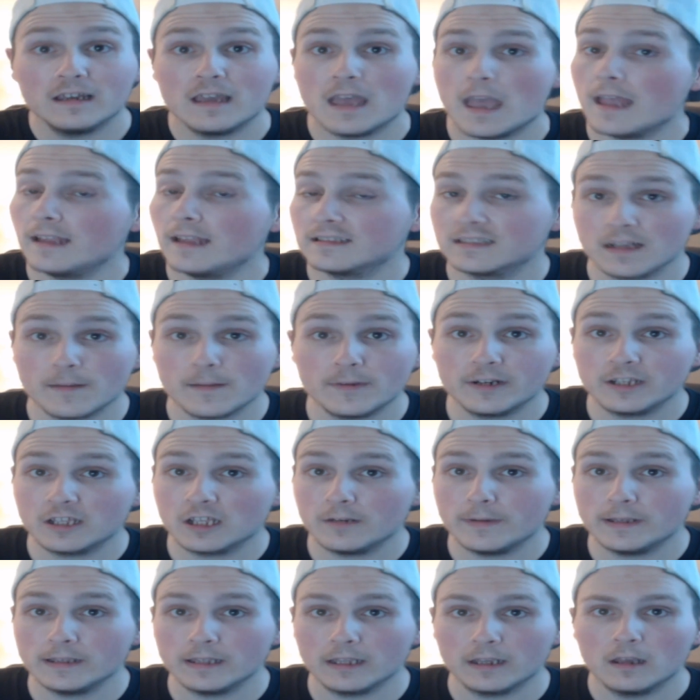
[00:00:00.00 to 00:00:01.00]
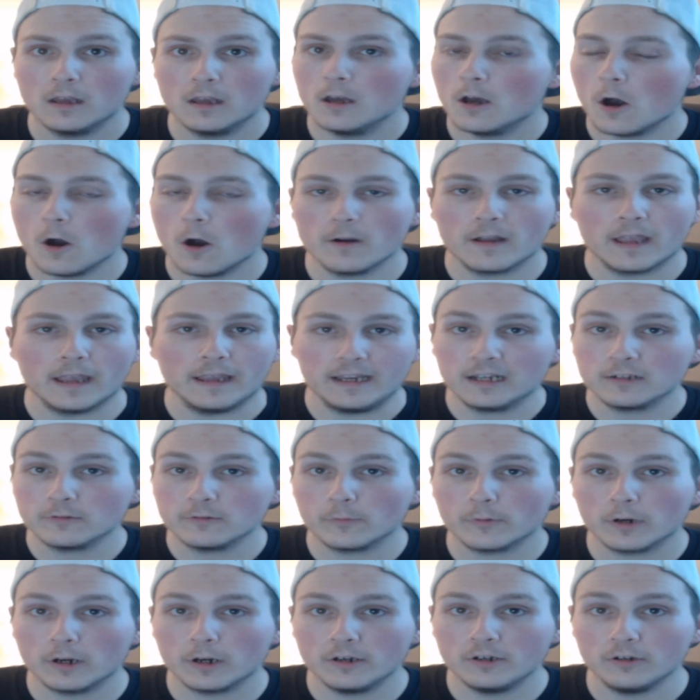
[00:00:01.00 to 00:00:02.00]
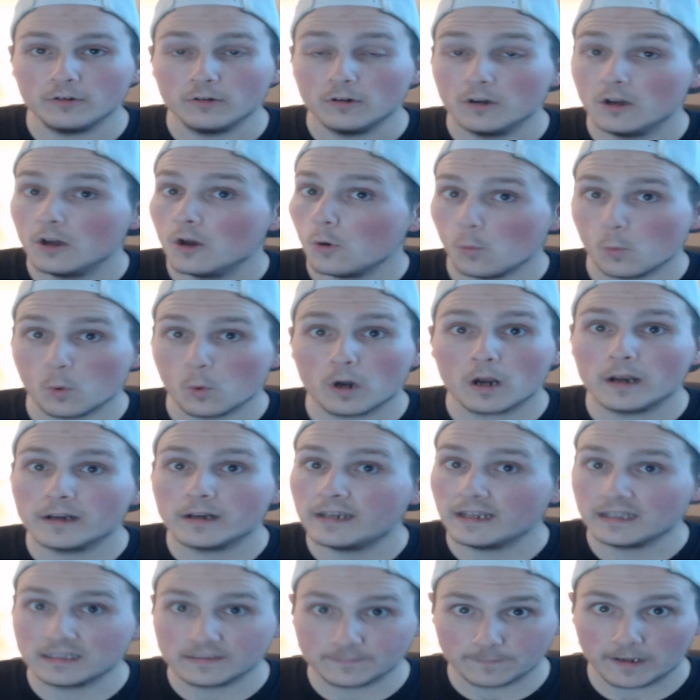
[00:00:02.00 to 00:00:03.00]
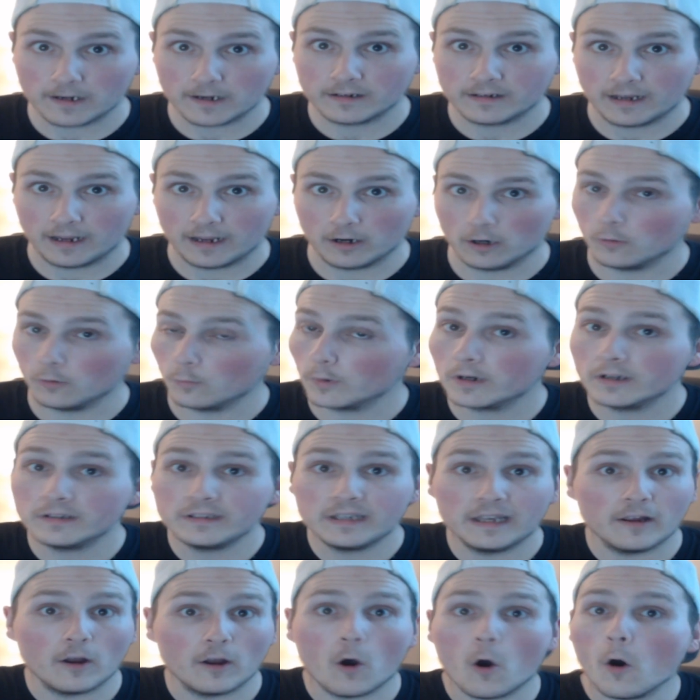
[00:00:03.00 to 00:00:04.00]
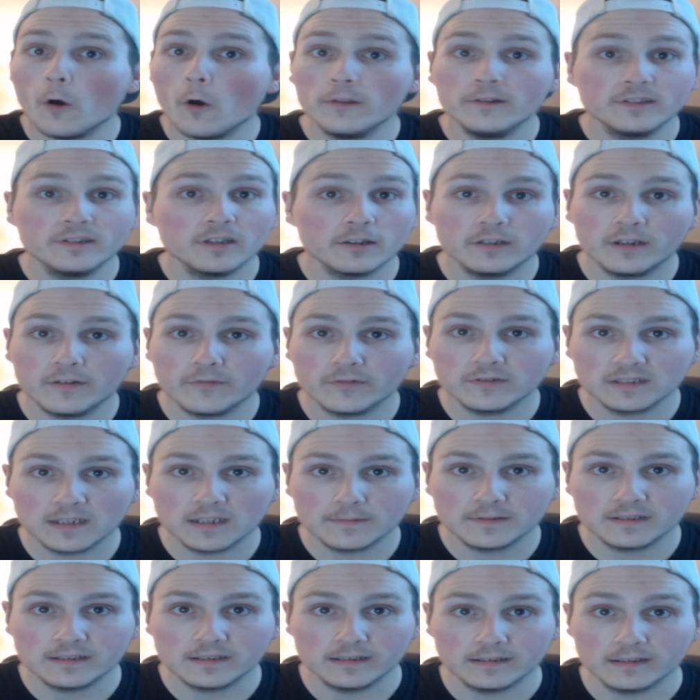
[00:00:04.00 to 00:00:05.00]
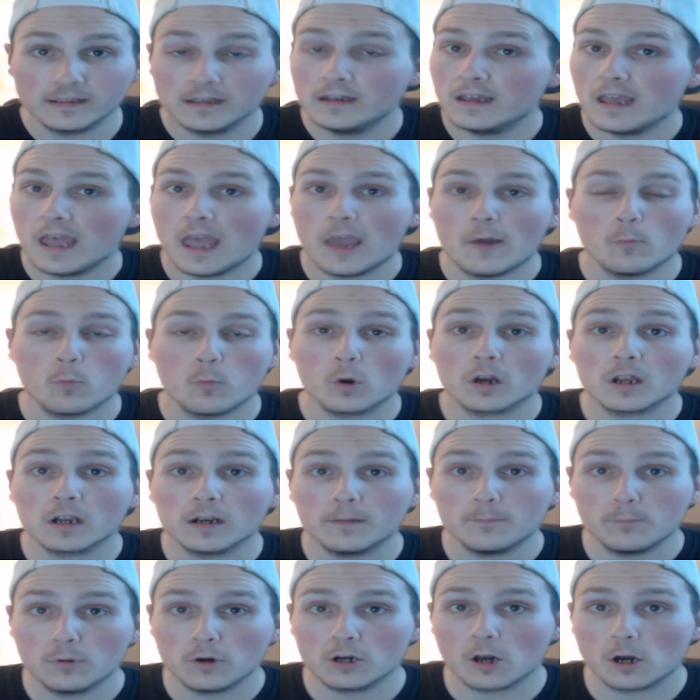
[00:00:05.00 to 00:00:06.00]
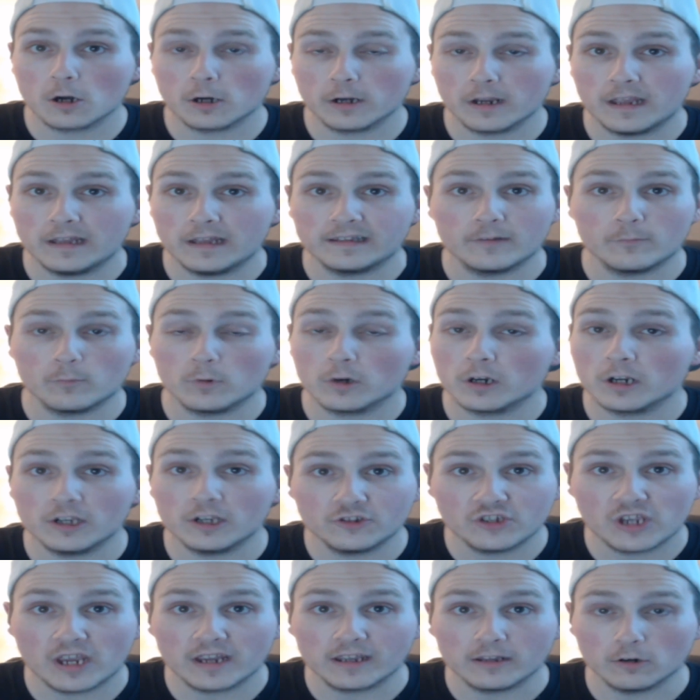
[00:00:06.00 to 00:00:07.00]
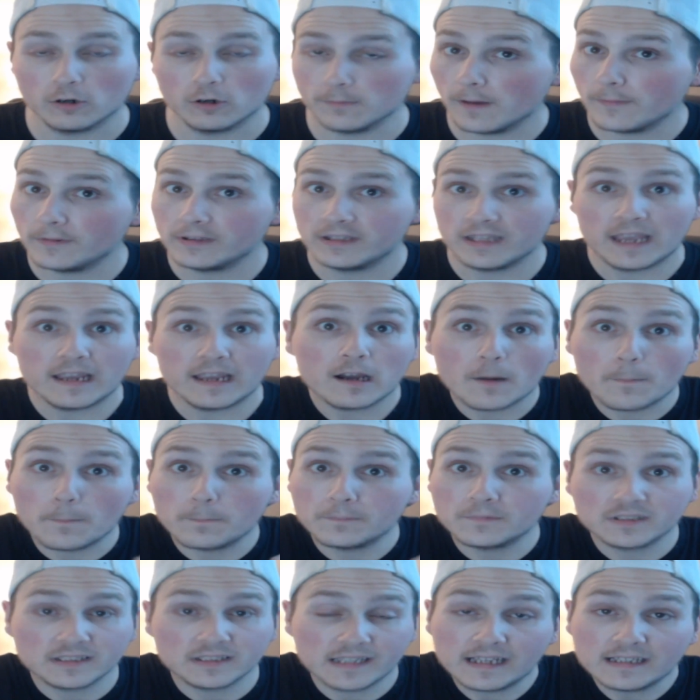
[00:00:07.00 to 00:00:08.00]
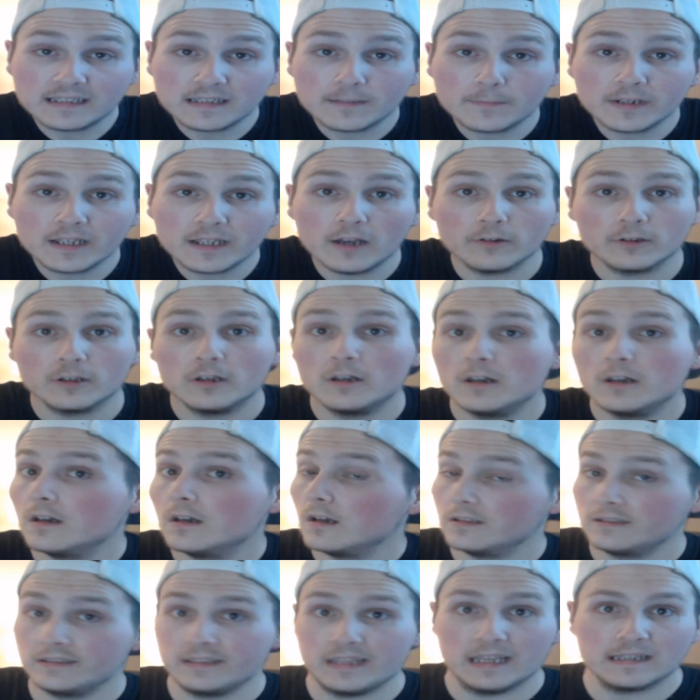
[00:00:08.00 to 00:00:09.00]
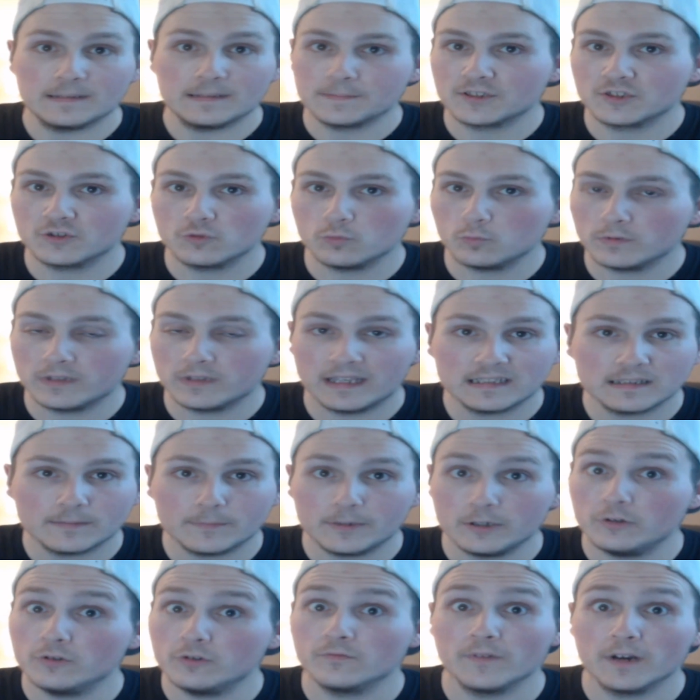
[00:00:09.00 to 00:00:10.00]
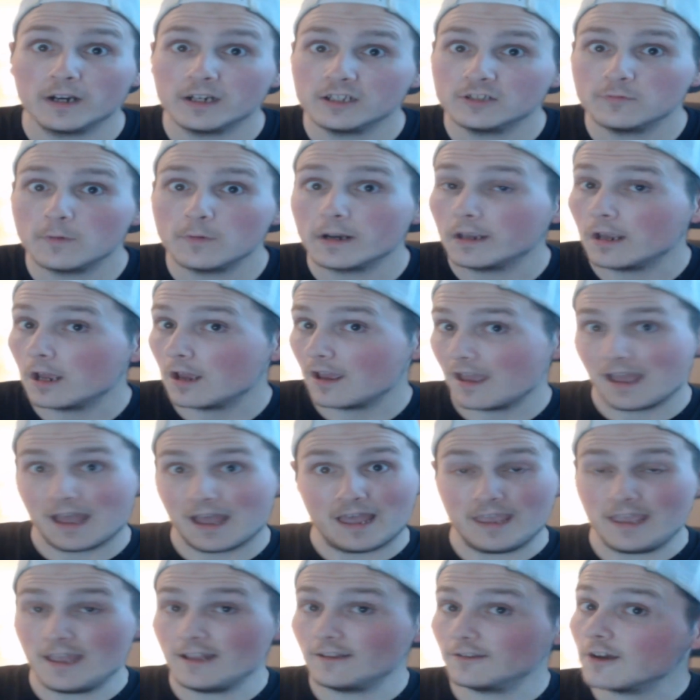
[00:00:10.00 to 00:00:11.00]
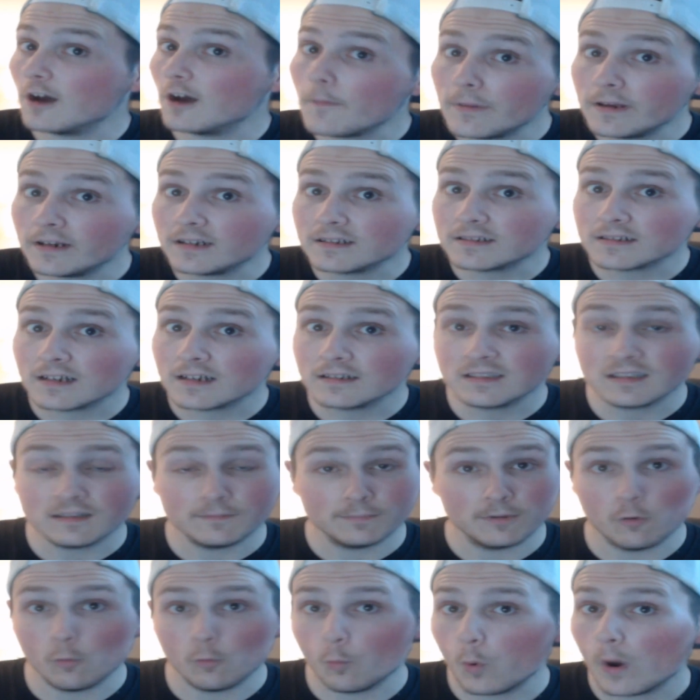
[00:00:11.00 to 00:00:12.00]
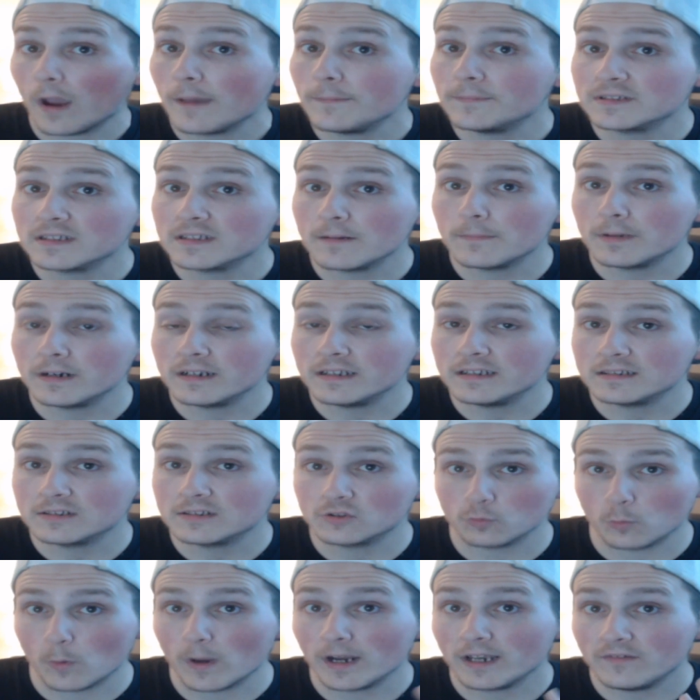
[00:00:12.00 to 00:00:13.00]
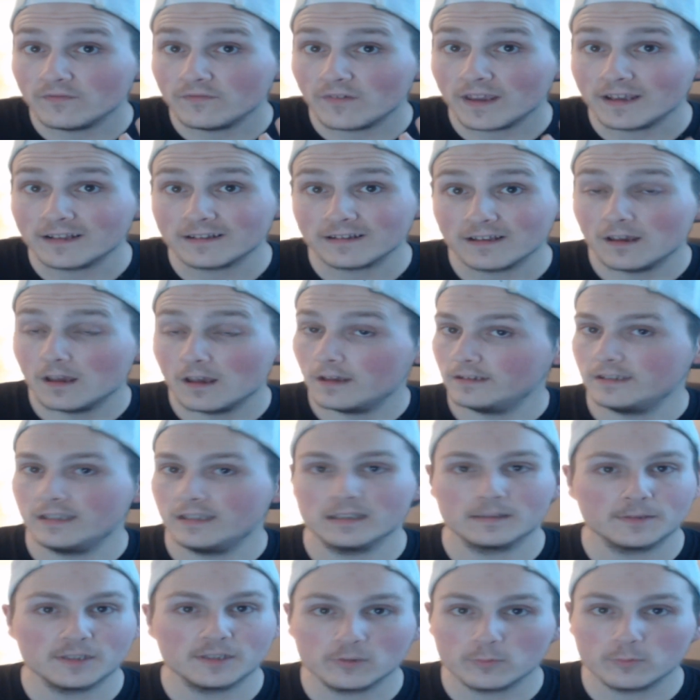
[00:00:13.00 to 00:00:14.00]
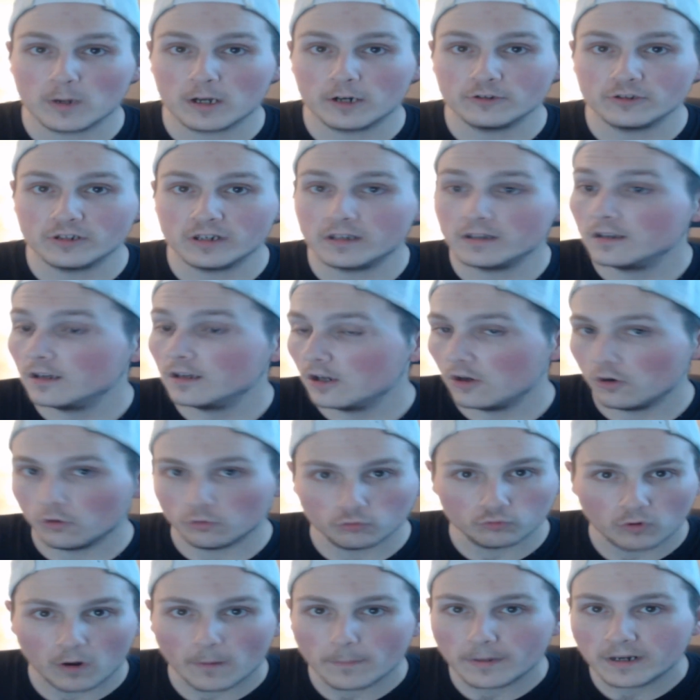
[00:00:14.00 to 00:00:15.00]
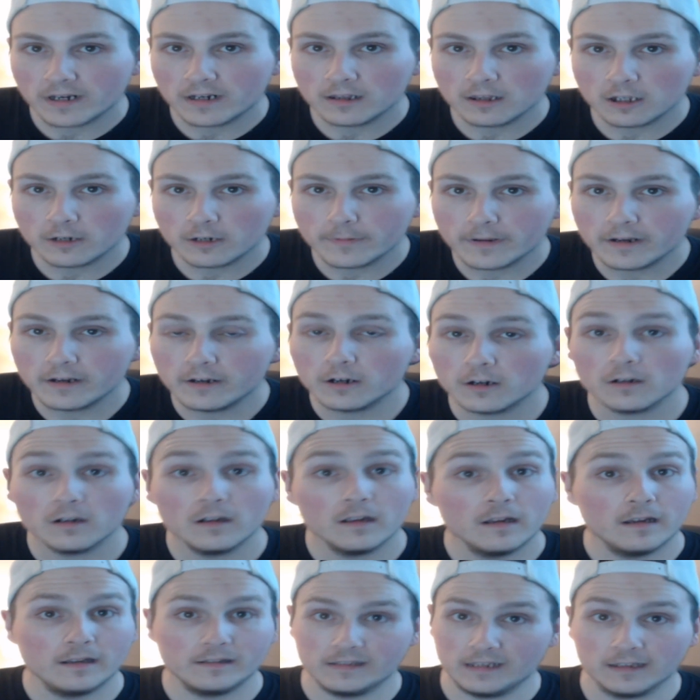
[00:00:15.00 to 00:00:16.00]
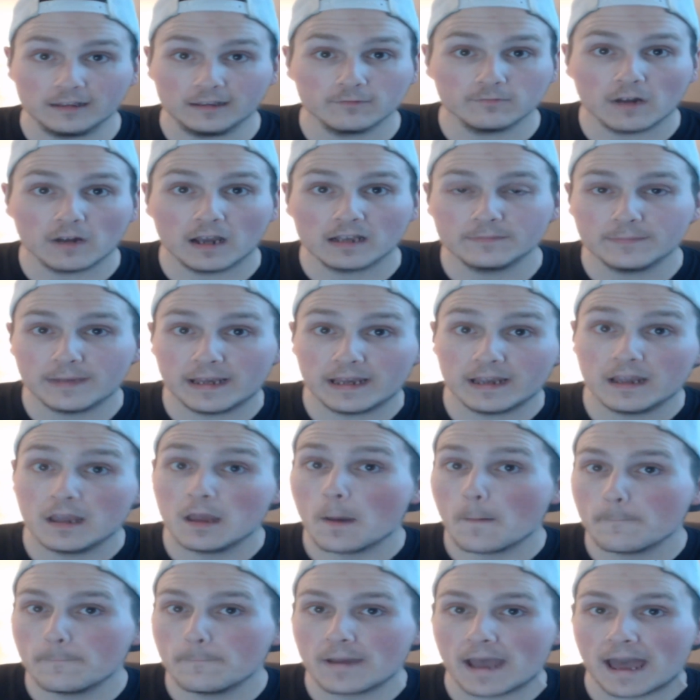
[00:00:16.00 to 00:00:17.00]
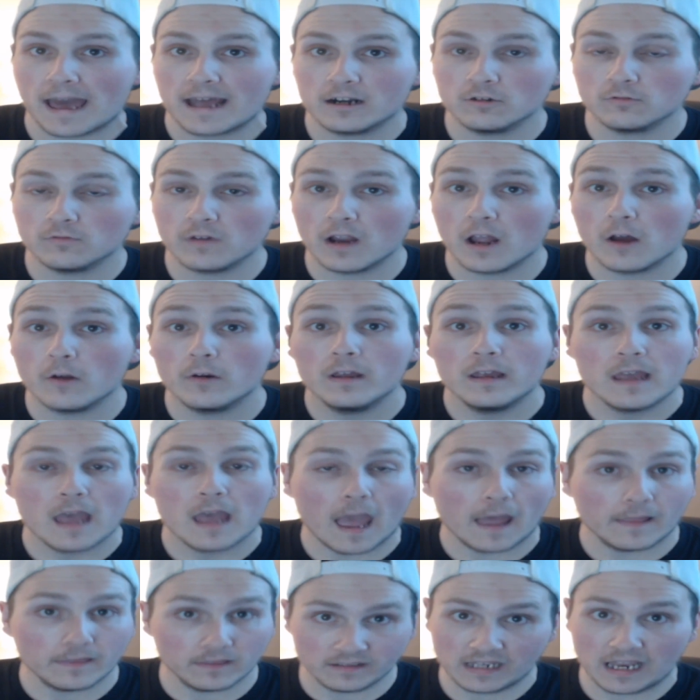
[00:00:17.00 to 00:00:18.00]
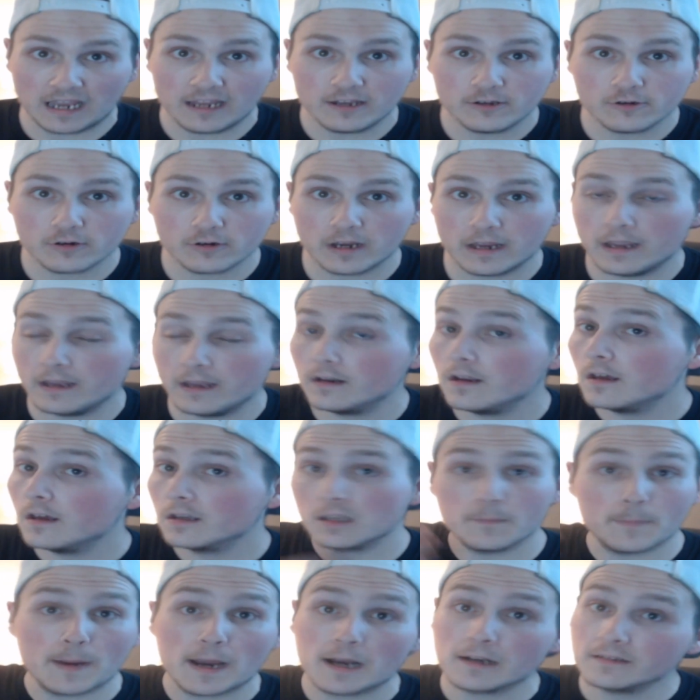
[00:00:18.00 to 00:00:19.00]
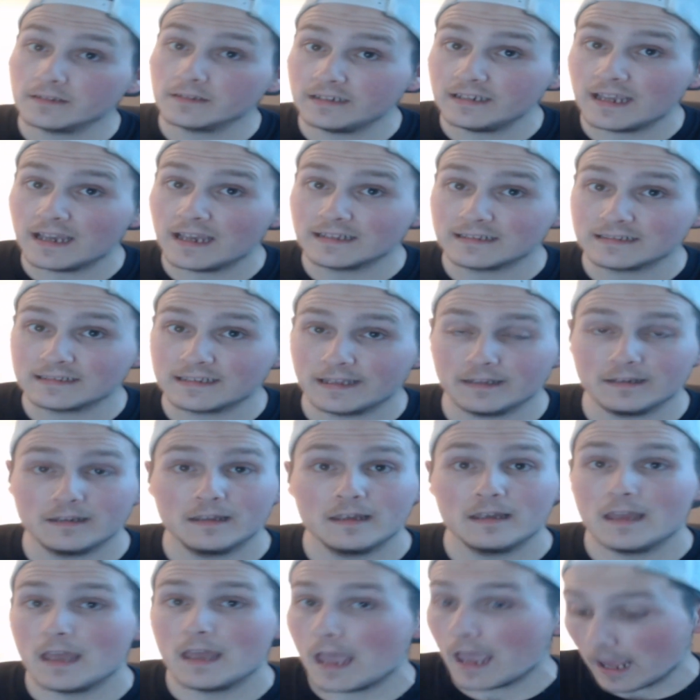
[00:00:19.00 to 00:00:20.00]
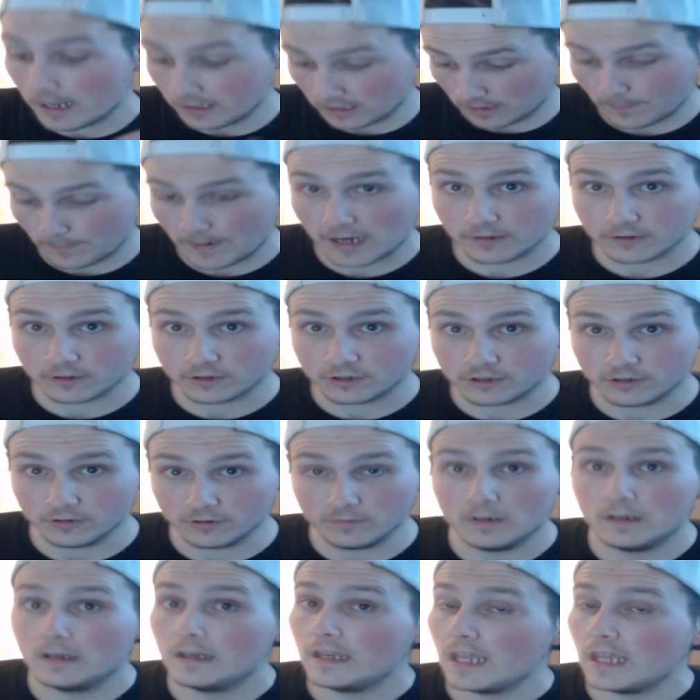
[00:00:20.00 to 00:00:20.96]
and somebody could have been like, okay, here's what we're going to do. We're going to take spider tack or we're going to take all these other different substances and we're going to put it on our hands and we're going to check it or maybe take, uh, take somebody else take some take somebody who's very sweaty it's going to be disgusting, but wipe somebody's sweaty face, get some sweat on your hand, rub it in a little bit of dirt, take the rosin back, pat it around, and then take your hand, compare it to Diaz's hand, and compare the two.